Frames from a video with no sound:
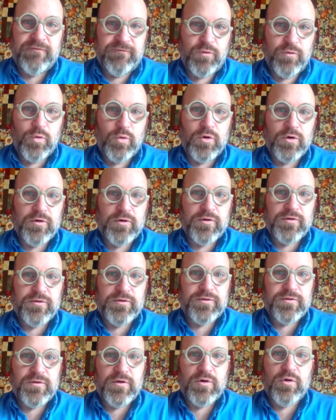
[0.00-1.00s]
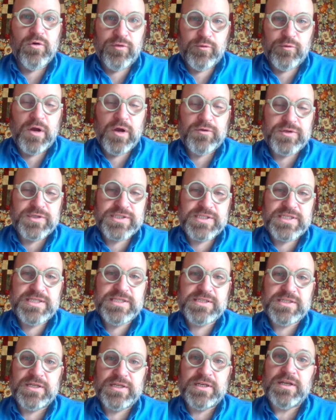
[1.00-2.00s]
throughout the
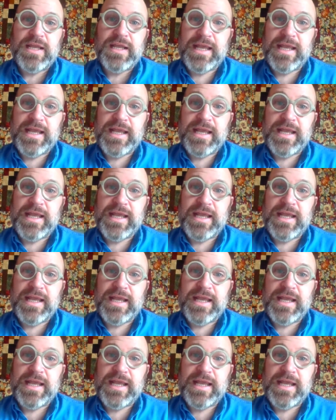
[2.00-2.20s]
season.